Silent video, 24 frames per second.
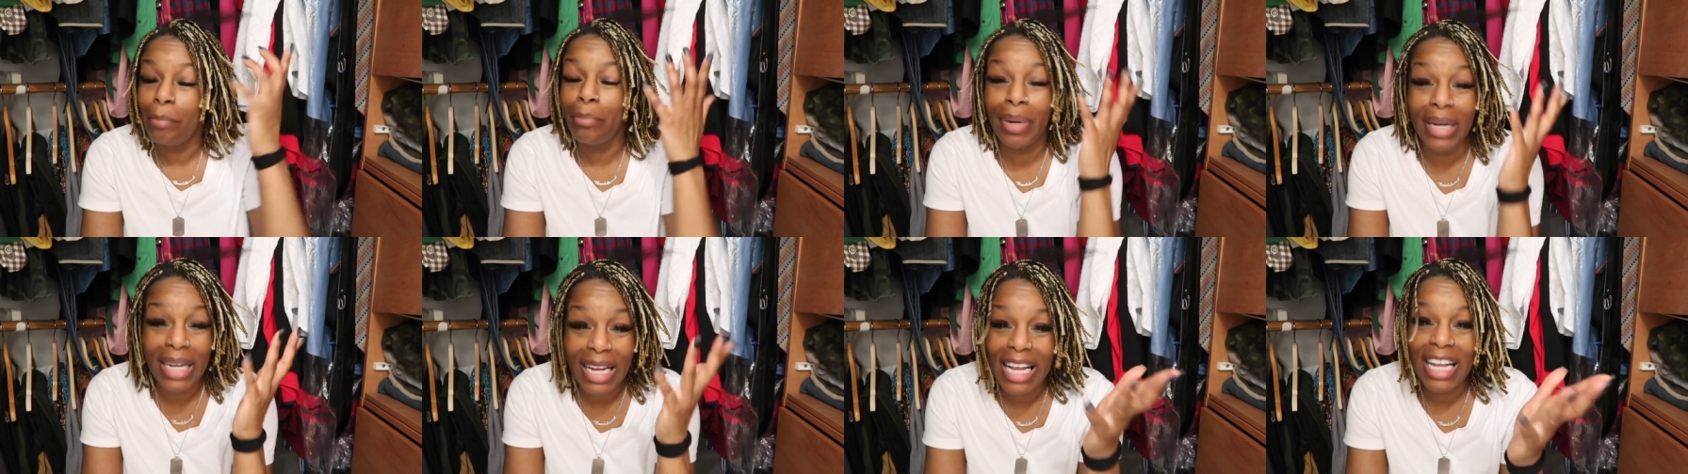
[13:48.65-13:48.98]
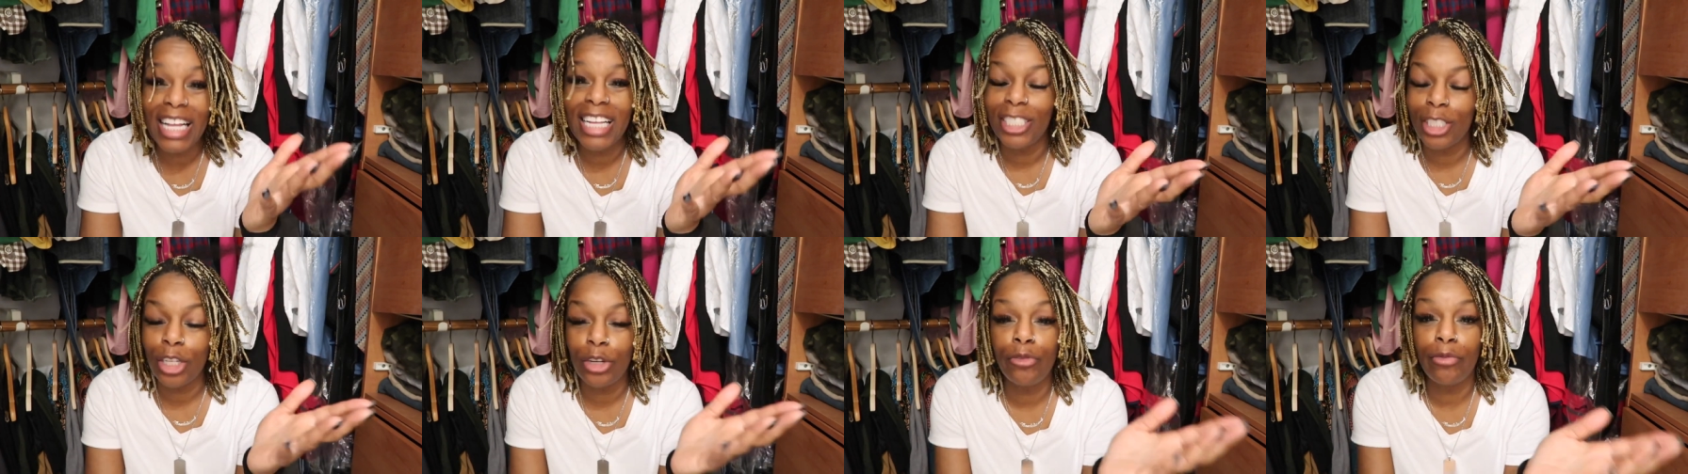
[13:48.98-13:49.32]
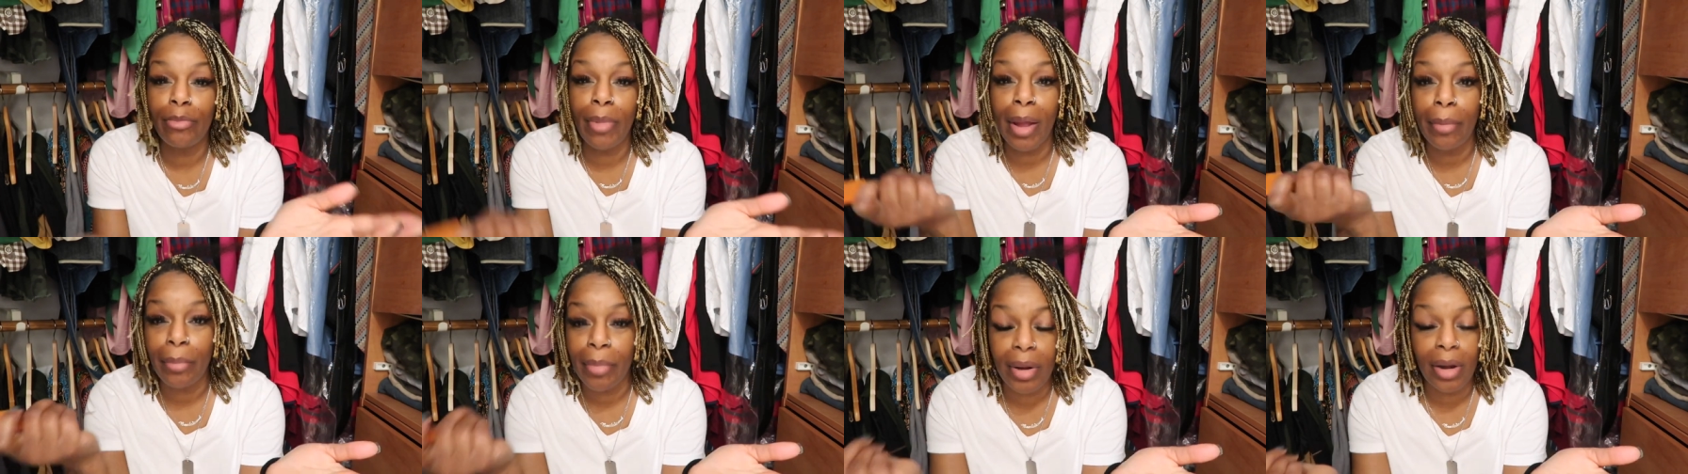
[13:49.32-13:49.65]
because you
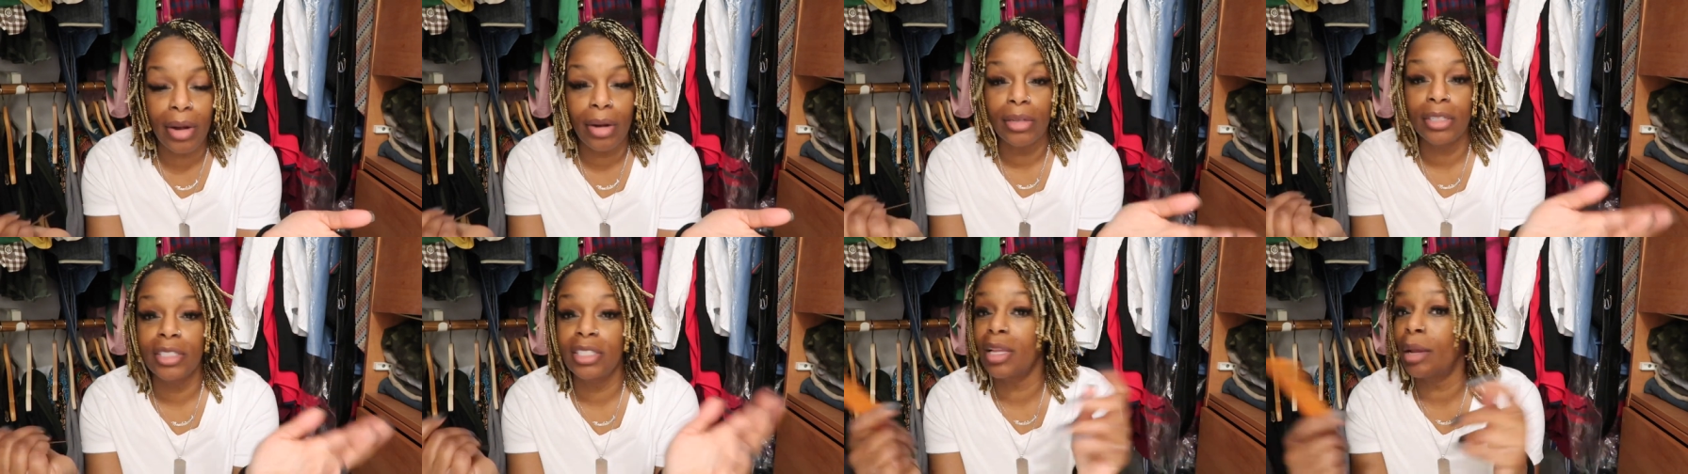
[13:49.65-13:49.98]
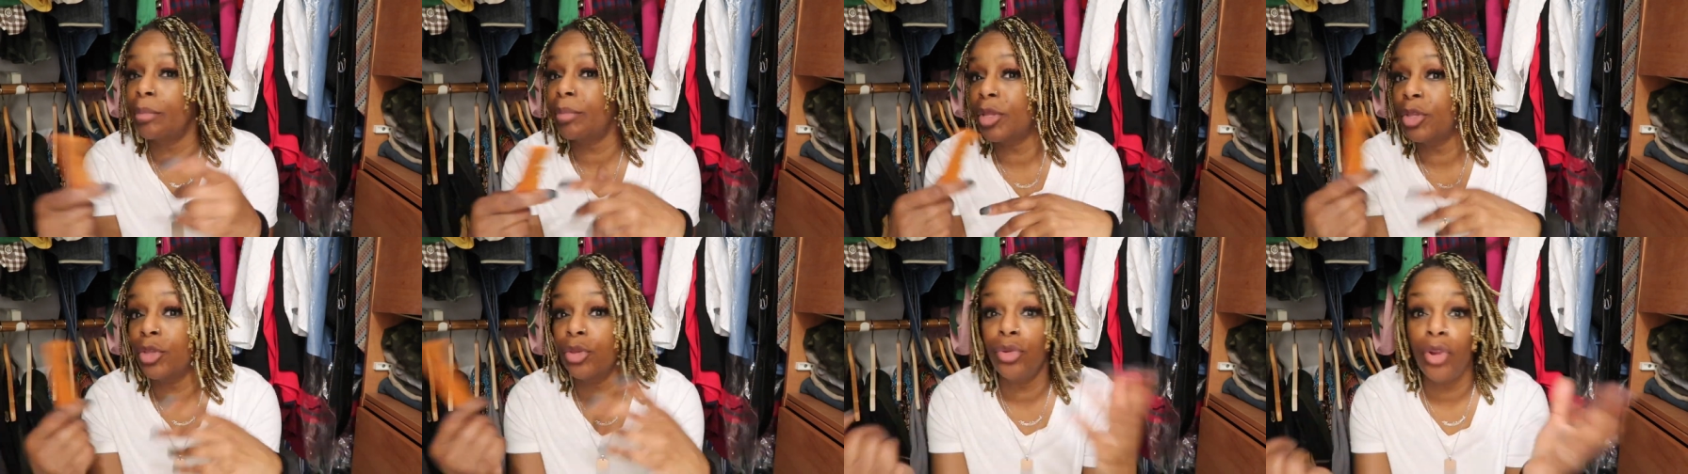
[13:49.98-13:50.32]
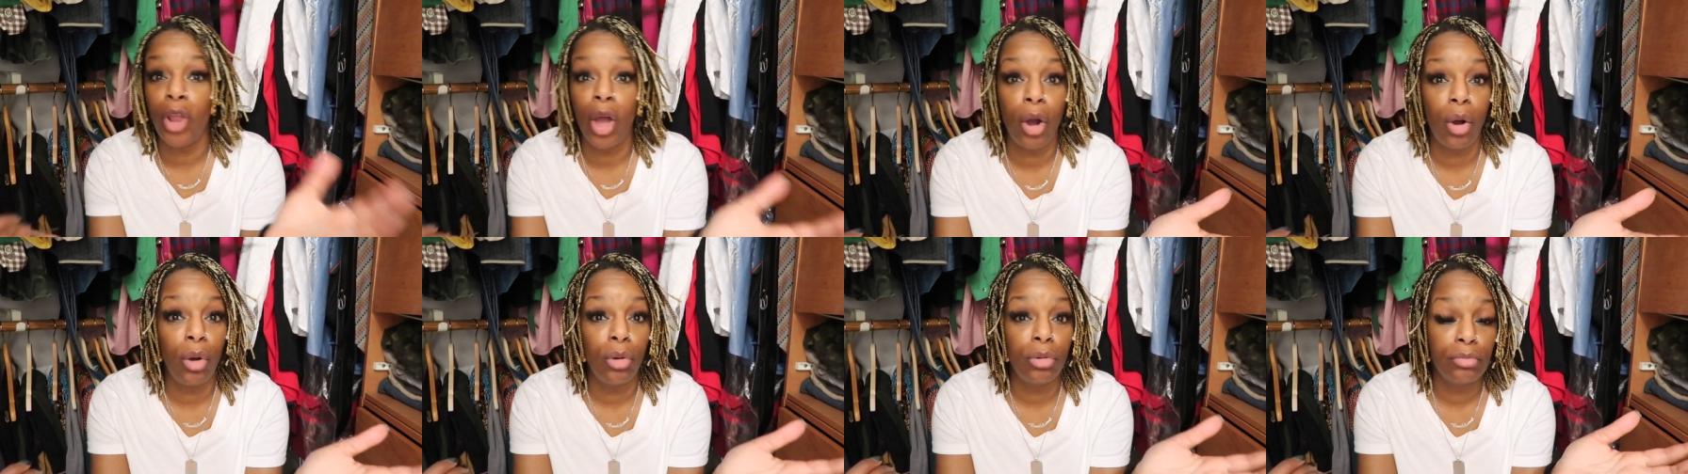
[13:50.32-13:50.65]
remember, some of you
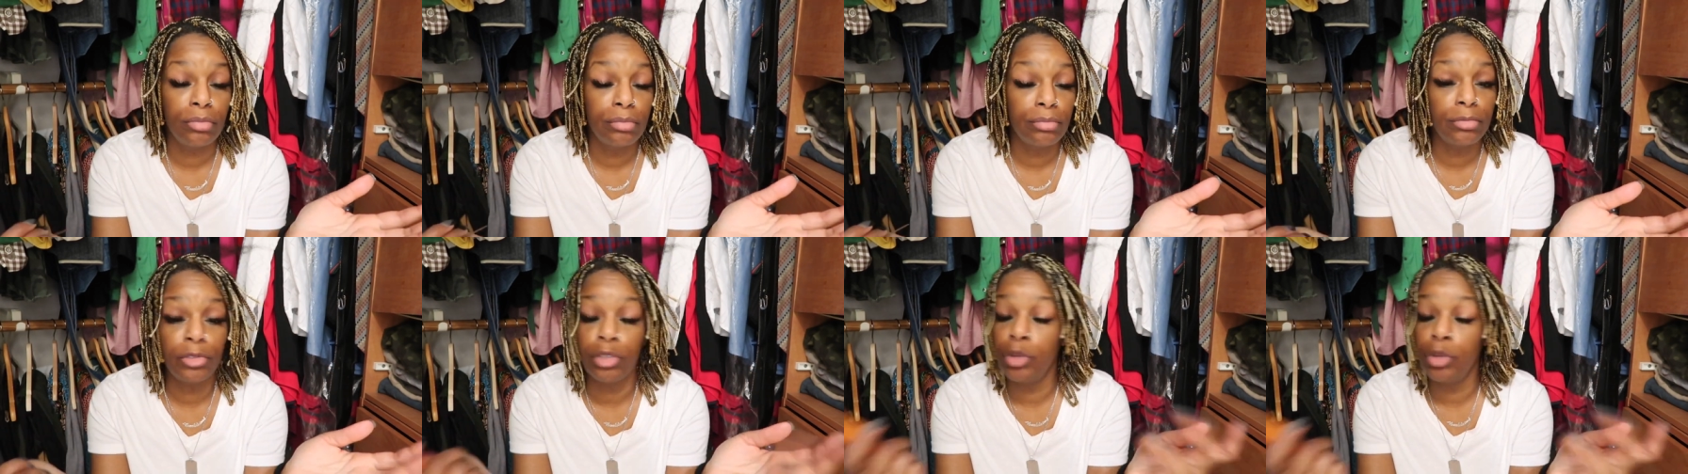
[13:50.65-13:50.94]
know,